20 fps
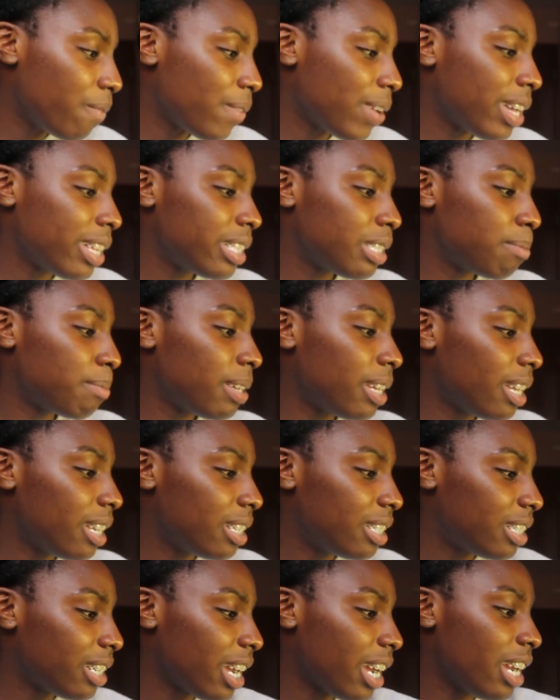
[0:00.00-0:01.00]
advancement
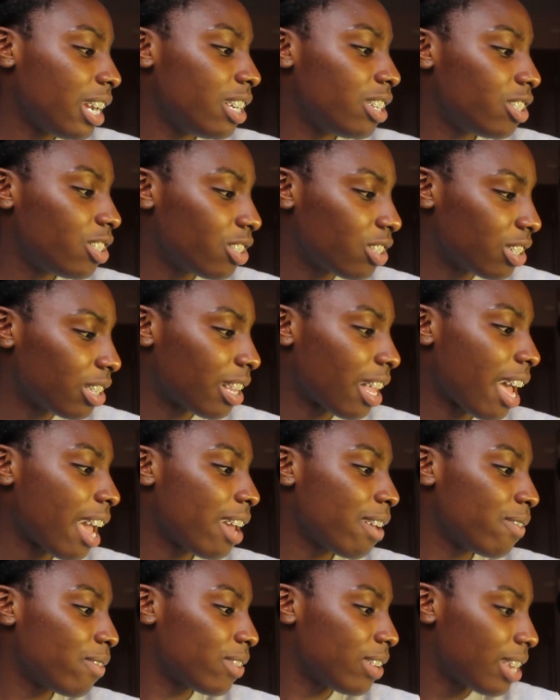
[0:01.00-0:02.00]
and change your
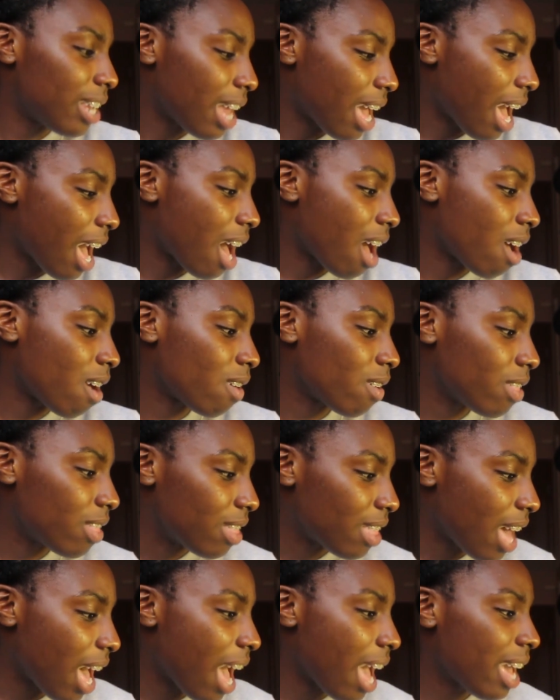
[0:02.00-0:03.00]
life now.
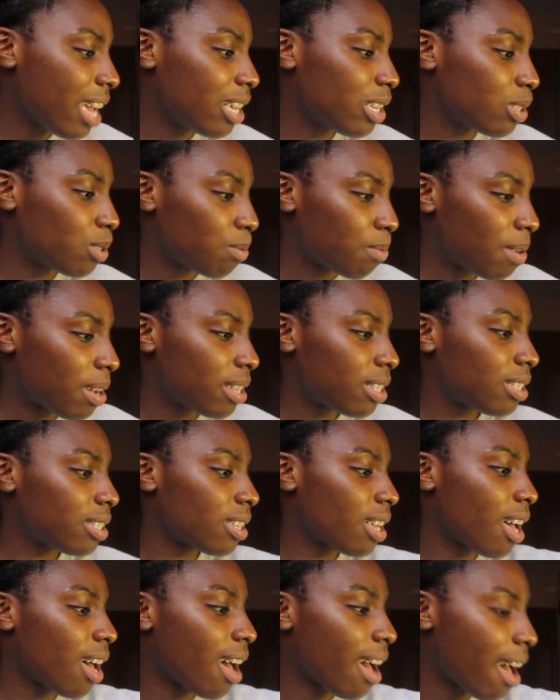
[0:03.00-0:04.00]
That is
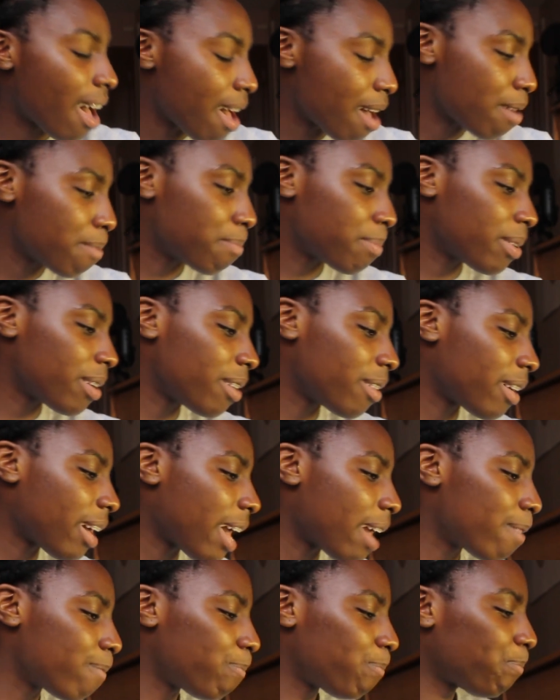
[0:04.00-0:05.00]
what's up.
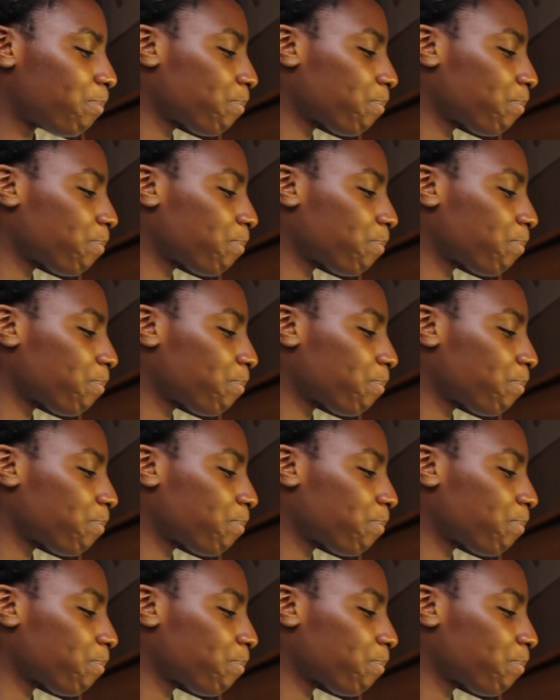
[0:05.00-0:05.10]
Okay.